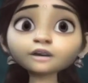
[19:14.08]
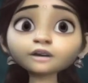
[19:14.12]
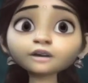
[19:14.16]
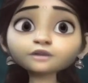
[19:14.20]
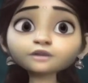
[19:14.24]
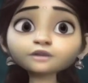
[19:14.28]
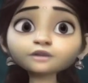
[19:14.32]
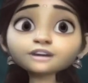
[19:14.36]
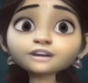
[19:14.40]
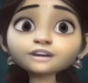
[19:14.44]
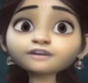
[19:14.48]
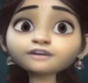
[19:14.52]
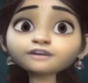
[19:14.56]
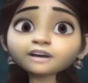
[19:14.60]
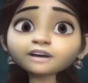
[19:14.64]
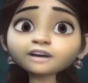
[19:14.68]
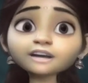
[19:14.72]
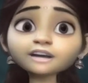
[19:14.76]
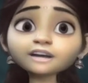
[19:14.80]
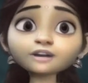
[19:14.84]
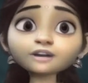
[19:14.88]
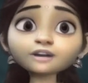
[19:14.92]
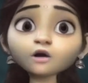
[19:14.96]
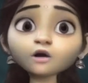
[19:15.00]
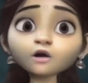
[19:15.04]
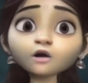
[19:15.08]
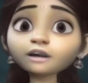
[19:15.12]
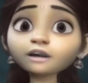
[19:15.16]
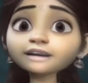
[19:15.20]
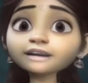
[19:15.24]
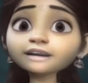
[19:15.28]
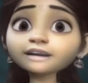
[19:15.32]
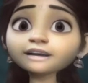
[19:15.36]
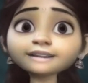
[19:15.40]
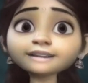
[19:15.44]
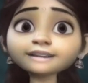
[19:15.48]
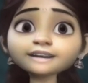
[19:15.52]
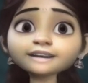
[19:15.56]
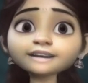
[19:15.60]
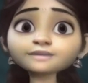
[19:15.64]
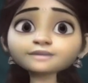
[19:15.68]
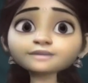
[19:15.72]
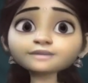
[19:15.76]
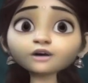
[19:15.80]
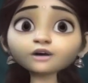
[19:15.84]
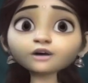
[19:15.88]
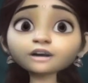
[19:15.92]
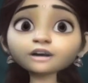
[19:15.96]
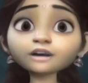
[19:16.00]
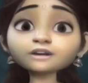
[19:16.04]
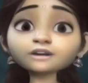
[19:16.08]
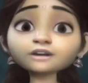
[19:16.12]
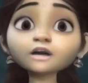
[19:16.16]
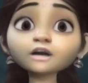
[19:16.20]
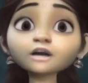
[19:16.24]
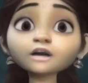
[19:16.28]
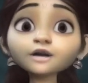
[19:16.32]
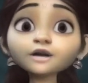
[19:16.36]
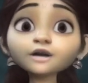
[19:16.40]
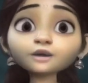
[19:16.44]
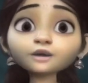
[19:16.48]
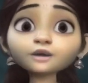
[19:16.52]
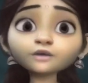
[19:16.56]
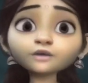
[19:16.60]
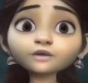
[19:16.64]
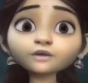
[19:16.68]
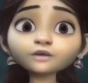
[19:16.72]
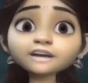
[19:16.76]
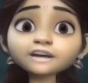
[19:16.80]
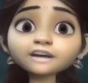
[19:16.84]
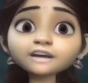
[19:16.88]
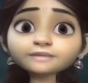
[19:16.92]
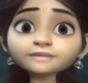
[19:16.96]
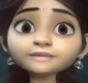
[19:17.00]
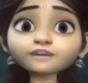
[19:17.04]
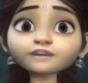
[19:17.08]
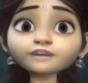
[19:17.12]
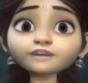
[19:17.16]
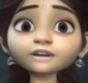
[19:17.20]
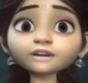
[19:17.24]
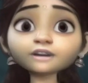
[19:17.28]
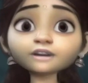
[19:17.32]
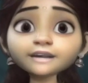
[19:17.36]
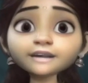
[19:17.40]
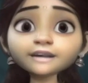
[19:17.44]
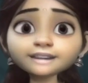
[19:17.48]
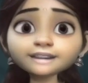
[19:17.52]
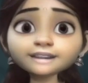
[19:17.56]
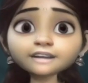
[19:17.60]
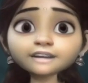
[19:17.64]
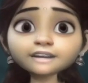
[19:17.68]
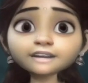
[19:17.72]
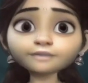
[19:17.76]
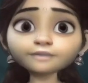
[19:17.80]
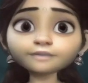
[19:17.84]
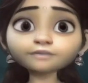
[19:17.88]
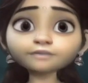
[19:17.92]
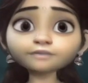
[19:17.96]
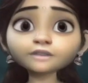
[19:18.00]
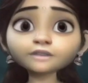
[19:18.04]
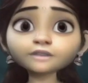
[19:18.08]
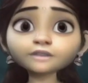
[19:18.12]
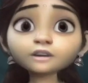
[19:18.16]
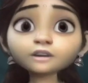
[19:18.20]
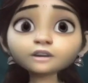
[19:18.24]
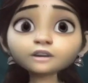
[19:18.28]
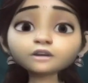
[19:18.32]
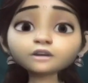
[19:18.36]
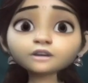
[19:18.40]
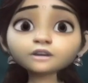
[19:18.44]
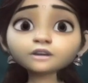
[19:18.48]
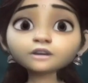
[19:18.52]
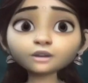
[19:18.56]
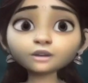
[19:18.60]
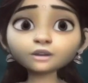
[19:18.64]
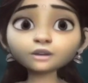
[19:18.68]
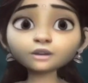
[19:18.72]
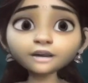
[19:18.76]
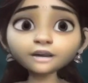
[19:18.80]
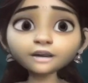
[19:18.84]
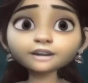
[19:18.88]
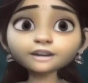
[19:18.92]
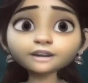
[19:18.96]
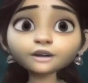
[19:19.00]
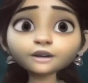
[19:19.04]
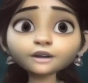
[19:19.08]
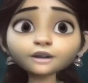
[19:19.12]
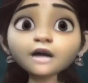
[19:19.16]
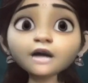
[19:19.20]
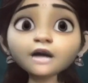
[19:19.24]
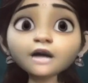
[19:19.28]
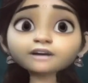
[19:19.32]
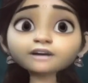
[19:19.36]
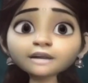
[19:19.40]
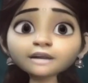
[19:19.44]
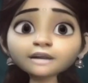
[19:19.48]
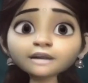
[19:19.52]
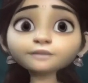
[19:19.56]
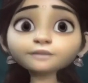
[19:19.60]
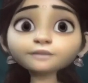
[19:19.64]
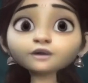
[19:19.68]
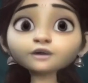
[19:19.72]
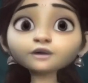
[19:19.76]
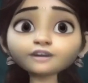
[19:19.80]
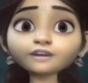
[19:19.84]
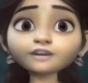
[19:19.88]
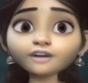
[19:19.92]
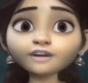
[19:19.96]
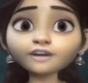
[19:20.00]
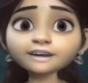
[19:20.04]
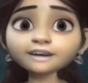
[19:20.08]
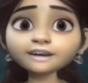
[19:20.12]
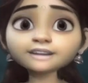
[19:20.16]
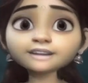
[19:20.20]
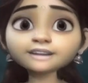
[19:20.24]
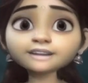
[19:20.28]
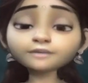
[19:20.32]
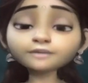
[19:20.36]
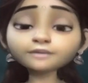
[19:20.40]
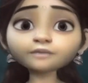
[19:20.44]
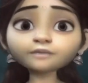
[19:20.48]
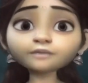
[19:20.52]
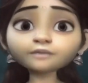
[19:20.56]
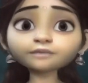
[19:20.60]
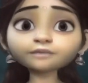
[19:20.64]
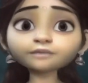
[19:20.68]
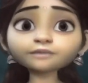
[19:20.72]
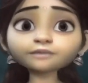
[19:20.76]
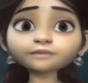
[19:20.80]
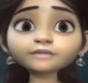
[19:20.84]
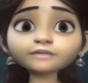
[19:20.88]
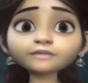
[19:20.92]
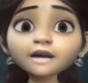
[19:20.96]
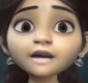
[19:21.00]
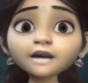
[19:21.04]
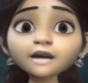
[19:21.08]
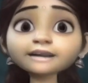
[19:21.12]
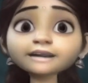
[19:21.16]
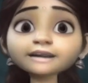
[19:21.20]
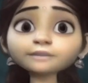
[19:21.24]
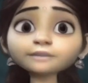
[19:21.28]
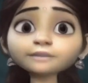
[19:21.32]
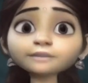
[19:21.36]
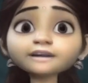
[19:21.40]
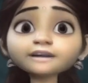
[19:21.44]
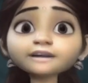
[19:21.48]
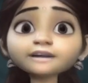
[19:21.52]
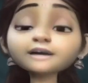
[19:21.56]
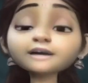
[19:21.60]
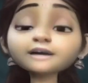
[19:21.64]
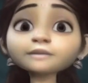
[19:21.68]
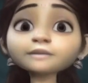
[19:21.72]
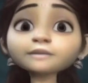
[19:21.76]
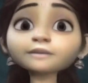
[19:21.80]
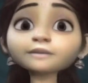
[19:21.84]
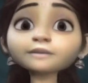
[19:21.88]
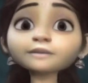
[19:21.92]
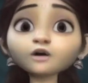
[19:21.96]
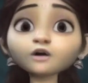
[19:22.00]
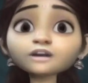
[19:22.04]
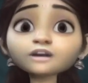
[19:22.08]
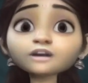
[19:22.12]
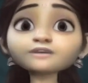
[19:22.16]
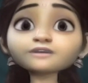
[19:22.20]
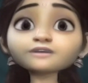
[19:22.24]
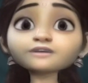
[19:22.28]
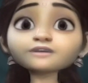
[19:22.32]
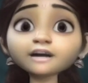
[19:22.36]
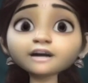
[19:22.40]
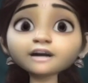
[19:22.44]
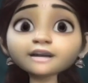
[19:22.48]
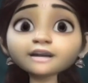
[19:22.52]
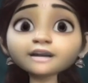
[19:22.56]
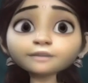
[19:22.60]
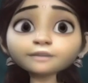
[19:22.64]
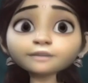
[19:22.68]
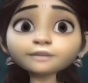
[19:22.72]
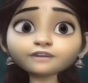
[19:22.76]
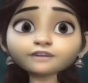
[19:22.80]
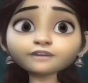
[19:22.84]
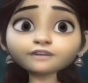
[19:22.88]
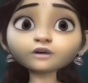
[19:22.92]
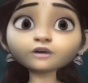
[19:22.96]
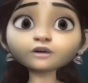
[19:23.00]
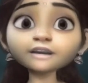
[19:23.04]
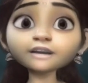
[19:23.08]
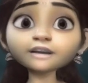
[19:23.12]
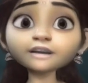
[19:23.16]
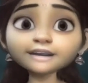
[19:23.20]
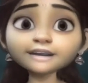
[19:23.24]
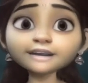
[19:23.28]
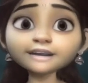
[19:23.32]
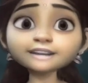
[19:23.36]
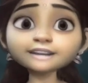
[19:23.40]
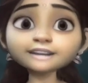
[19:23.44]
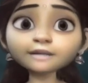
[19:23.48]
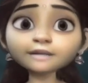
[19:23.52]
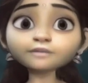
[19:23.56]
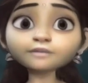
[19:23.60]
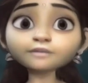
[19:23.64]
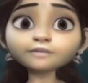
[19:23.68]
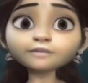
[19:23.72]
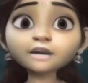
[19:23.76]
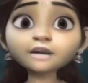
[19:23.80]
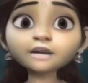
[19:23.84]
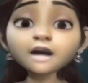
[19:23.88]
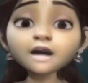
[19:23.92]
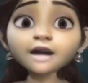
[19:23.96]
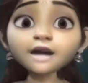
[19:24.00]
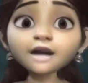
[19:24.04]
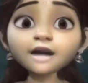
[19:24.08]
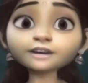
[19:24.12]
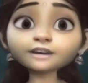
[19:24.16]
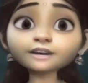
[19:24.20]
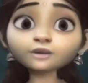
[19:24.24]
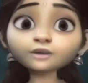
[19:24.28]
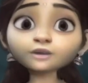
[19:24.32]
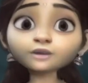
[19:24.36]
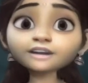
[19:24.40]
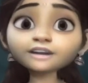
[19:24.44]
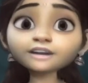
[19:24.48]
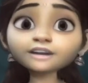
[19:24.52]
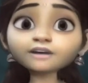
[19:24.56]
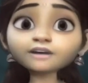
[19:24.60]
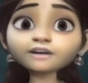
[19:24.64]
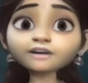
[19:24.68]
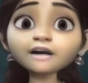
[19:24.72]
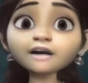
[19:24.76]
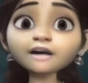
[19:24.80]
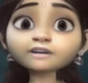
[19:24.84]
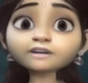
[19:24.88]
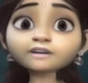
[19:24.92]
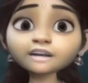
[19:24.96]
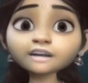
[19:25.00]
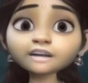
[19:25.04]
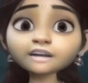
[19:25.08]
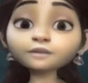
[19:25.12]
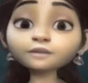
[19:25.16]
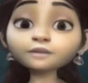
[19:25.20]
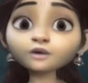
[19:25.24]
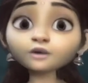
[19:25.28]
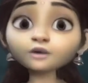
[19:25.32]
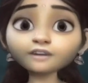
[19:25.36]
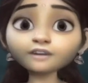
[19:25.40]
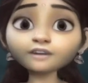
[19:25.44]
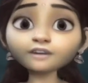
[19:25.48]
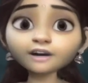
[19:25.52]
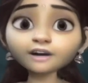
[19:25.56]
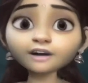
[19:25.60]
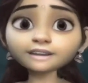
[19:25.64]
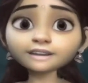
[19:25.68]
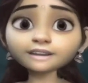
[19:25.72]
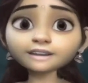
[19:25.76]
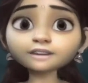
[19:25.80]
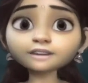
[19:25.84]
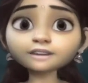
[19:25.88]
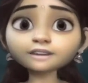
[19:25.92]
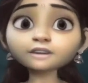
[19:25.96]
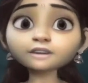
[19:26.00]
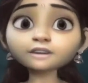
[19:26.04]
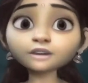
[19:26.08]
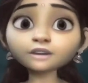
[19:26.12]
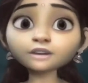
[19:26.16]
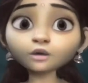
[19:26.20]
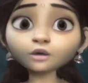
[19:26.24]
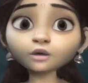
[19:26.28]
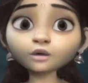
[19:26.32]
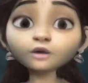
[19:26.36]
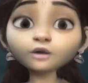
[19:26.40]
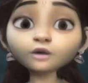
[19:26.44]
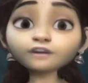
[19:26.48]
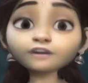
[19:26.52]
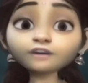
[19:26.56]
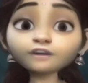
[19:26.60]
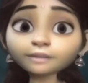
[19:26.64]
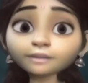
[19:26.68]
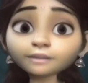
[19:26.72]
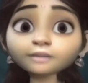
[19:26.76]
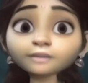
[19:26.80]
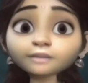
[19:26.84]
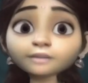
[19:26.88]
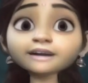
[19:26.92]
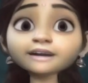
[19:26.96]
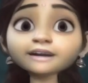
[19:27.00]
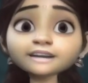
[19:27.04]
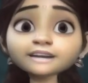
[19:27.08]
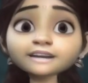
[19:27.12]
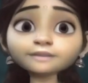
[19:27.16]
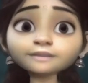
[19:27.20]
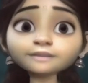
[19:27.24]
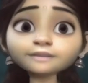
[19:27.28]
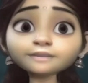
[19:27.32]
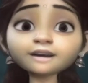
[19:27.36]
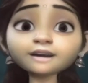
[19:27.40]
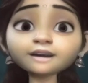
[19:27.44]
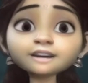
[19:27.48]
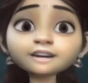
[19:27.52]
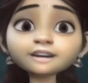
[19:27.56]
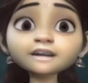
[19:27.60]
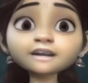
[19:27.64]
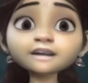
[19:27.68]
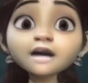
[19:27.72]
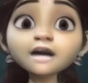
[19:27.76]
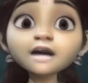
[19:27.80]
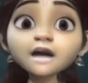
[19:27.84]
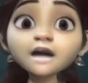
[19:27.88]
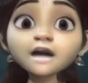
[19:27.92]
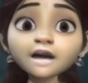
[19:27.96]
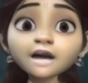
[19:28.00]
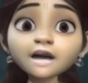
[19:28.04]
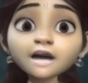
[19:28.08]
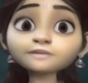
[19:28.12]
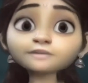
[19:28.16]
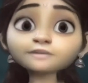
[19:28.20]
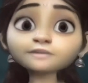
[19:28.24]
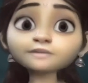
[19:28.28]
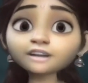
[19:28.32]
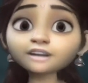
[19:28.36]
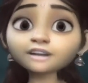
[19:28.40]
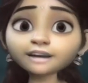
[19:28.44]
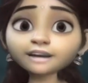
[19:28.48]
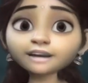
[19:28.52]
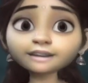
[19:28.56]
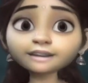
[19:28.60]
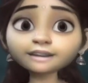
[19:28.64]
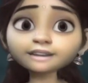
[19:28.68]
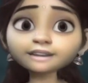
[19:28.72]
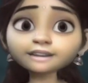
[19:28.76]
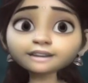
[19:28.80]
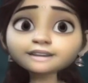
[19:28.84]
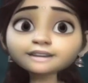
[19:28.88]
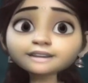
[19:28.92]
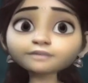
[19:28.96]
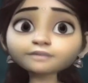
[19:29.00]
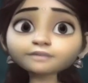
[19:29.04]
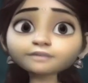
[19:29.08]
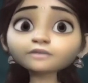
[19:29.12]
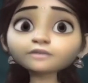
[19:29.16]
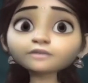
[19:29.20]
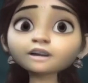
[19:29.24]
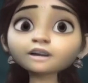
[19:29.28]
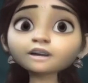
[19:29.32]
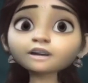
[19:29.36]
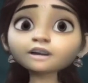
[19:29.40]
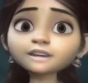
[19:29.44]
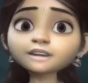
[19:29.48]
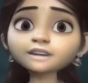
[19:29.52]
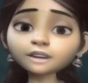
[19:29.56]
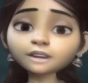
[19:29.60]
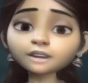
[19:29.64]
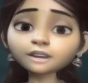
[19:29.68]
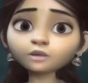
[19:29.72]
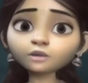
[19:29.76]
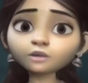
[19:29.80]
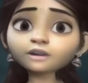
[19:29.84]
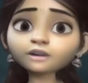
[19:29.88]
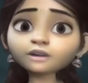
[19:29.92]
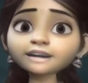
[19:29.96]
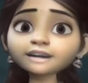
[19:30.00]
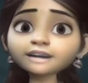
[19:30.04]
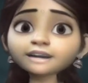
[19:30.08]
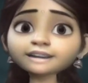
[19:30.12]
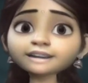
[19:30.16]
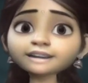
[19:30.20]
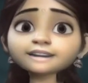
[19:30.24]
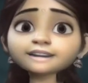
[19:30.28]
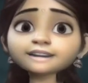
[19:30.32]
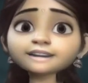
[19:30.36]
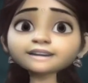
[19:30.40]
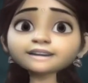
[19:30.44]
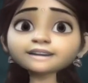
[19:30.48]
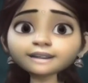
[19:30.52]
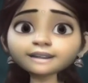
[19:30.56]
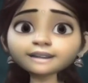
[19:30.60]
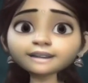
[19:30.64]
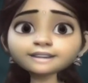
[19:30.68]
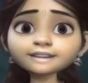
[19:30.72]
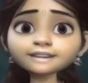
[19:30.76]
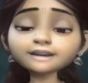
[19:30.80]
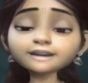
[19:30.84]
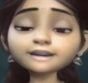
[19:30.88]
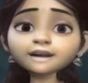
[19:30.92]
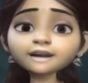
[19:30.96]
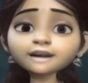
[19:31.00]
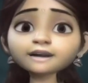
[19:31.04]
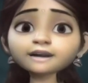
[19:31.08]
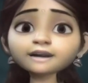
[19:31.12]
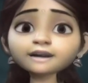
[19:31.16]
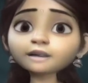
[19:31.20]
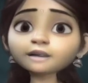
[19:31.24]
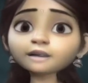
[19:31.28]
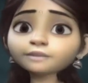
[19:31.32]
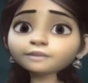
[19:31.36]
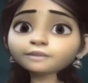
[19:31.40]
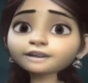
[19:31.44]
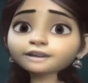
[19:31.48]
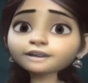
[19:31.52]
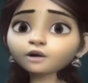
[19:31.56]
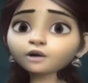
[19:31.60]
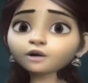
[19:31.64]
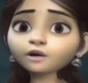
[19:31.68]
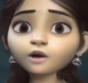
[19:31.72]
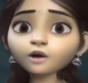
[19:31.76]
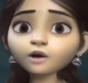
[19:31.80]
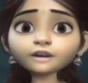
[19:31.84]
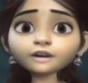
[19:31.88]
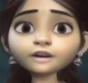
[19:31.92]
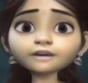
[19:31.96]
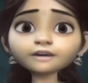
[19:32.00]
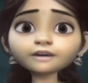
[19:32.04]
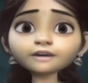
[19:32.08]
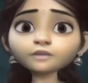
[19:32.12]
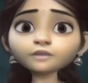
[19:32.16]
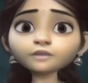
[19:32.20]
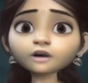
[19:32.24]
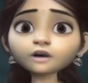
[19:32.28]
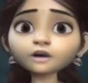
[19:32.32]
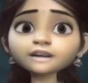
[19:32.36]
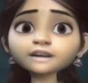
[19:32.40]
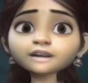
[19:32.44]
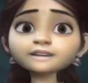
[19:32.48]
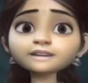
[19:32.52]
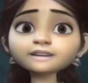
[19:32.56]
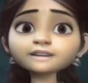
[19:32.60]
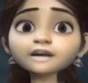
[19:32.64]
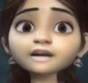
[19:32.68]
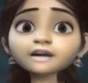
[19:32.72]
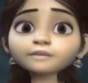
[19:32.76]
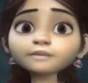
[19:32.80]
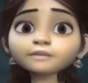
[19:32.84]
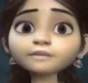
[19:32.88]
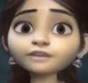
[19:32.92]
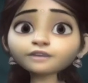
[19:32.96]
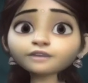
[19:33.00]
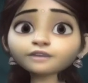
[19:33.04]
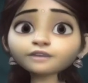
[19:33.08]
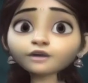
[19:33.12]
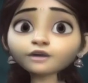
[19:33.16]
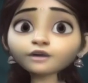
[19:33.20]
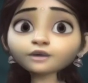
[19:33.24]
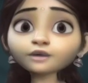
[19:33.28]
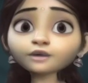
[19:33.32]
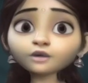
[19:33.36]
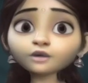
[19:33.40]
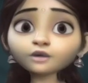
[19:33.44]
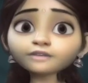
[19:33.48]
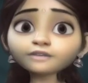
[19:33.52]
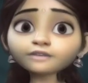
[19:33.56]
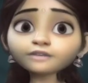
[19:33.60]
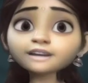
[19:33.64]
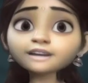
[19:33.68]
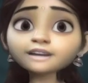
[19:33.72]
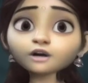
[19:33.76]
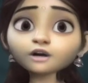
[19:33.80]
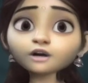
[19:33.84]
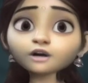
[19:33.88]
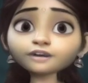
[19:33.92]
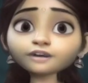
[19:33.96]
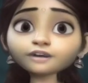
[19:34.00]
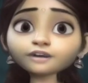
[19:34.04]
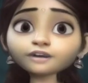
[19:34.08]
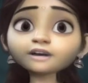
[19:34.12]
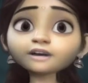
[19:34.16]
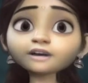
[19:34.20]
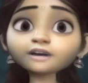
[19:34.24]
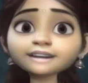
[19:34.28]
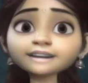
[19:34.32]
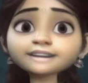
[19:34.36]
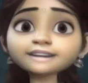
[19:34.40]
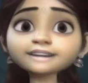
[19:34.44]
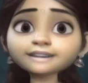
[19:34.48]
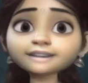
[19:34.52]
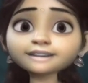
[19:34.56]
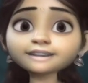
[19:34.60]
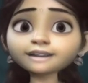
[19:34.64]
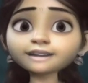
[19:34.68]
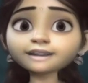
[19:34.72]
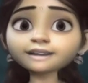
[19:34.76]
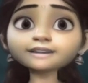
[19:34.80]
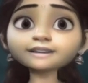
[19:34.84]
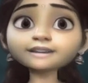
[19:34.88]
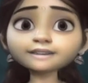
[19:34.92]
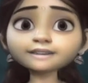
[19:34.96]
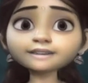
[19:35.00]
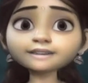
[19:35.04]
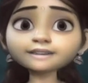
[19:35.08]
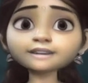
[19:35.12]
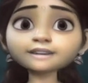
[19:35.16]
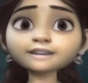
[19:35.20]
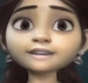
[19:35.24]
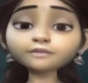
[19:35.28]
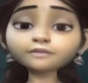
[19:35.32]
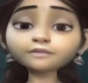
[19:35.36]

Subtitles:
You should finish all ETS mocks 2 weeks before the exam so that you have time to revise. I completed my mocks 1 day before the exam. I don't even have time to revise. So, from my experience, I am saying this. So, take this seriously and complete all your mock tests before 2 weeks of your real GRE test.